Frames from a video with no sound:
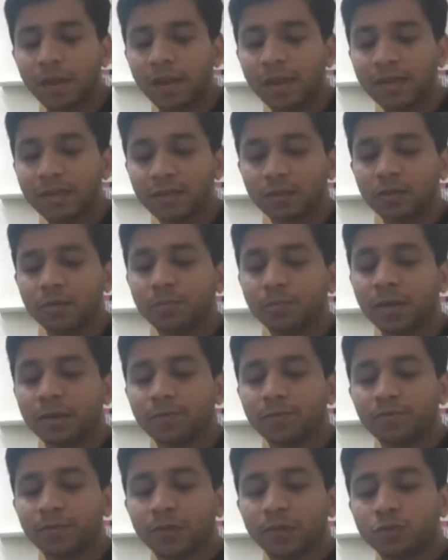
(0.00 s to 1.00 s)
later but
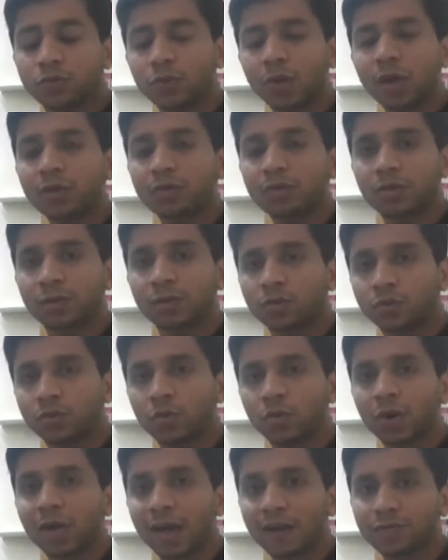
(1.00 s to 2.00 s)
do not you do
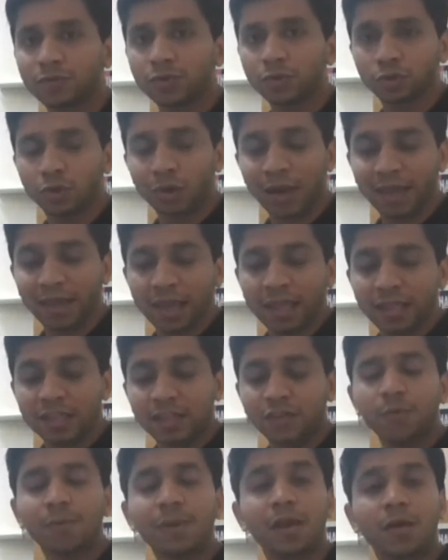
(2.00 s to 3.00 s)
not have to so like
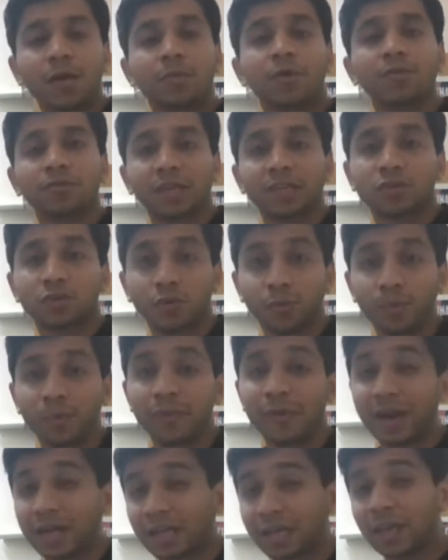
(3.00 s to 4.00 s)
there will be a number of things you will
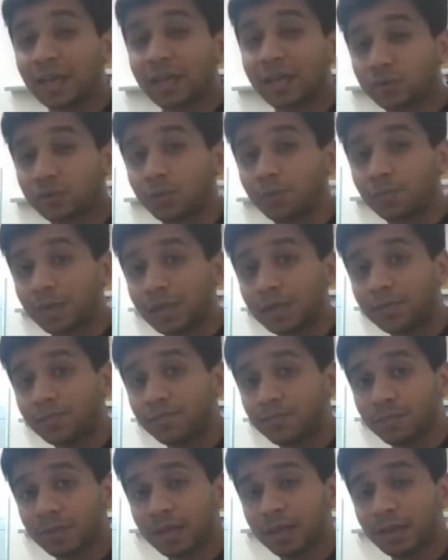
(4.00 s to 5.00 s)
be writing in sop
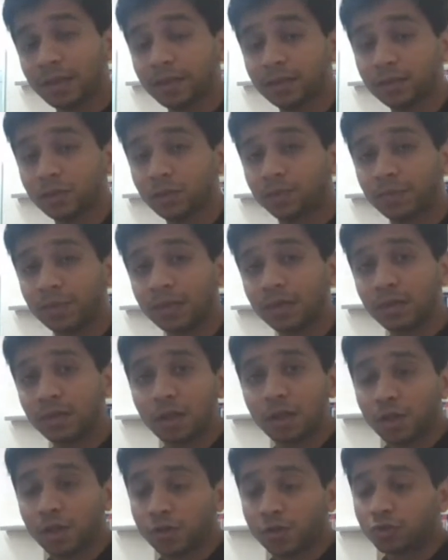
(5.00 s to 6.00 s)
in a sop
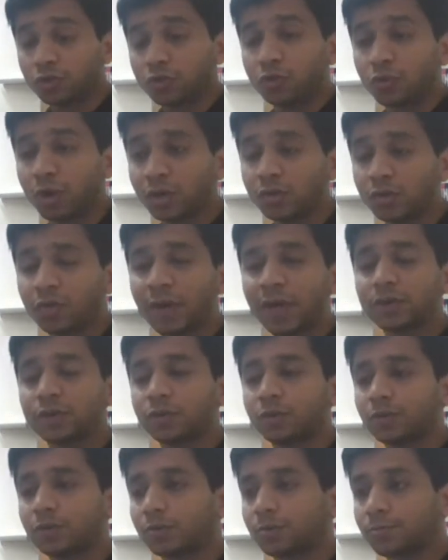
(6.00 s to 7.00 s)
so do not try
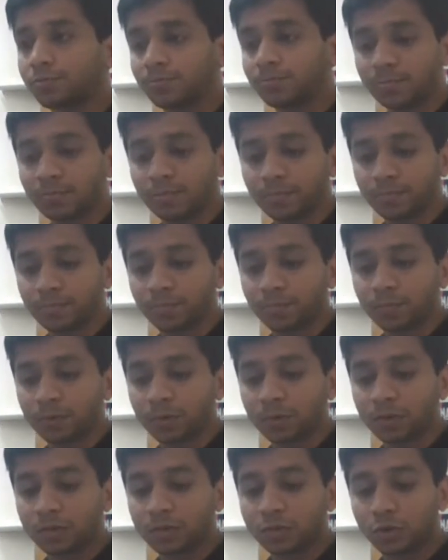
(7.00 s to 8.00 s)
to
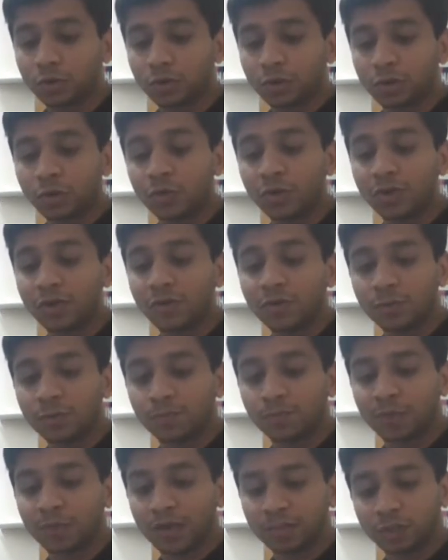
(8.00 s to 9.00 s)
so you
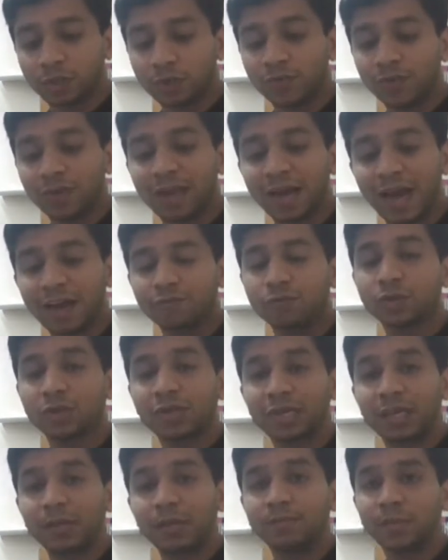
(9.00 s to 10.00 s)
but you will have to
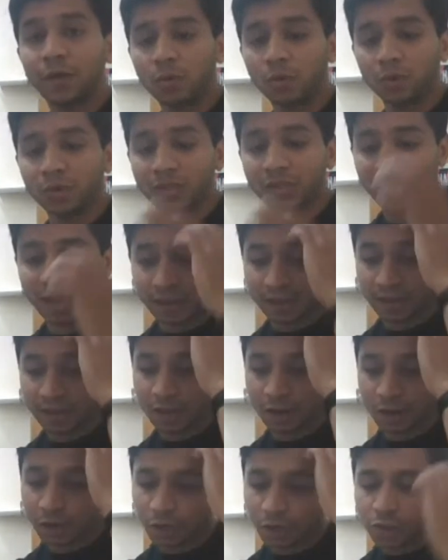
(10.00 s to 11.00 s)
keep the whole thing
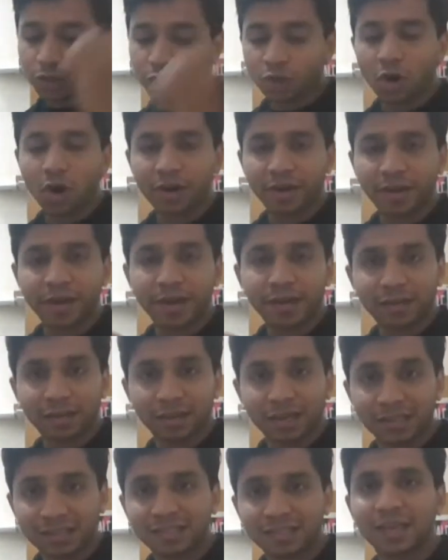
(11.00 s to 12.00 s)
short and
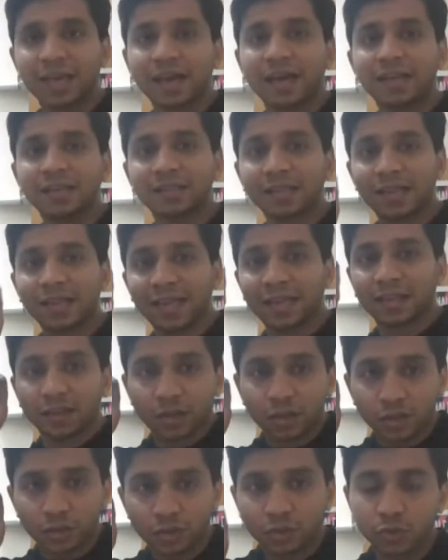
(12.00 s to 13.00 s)
concise and like
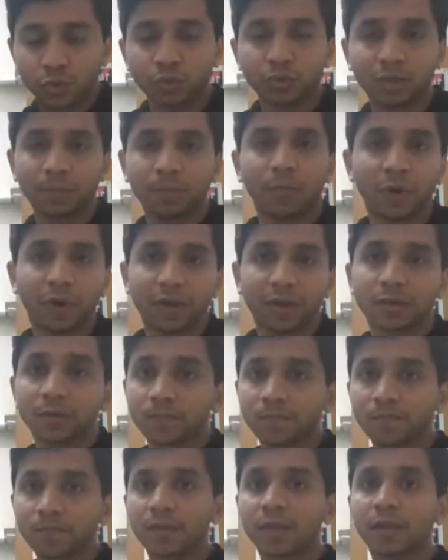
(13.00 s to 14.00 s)
to the point
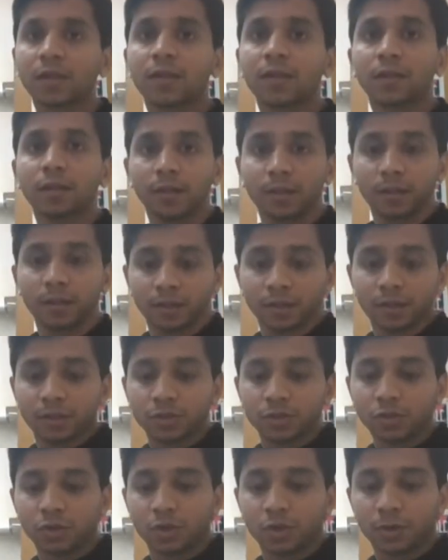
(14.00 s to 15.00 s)

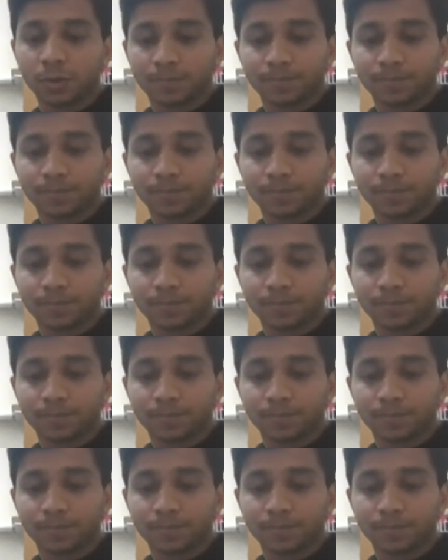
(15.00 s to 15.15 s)
so